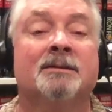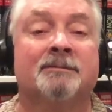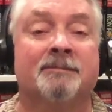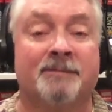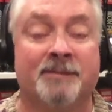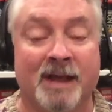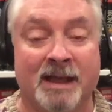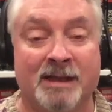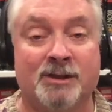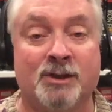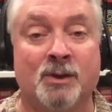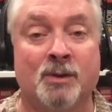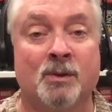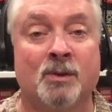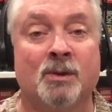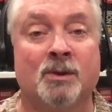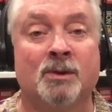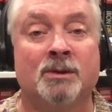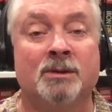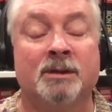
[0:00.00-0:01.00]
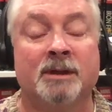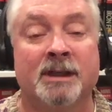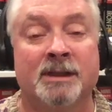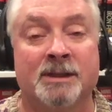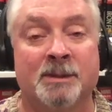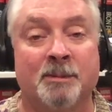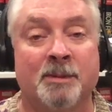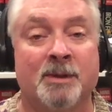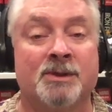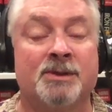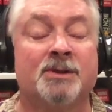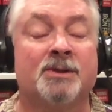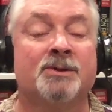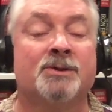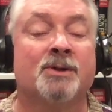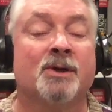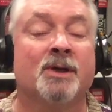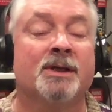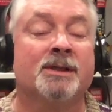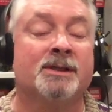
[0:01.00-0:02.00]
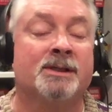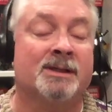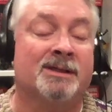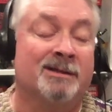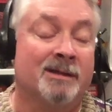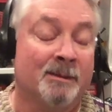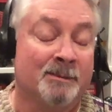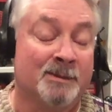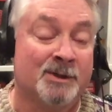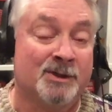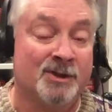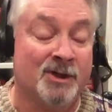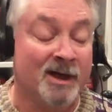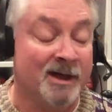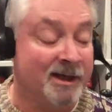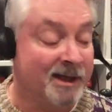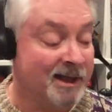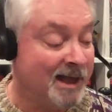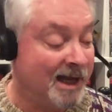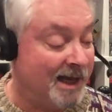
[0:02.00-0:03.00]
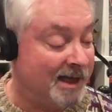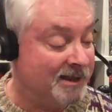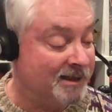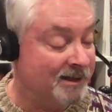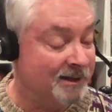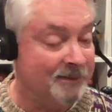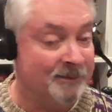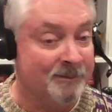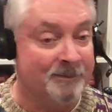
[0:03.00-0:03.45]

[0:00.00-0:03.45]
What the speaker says: that's cool. It's a personal choice. I'm just trying to guide you.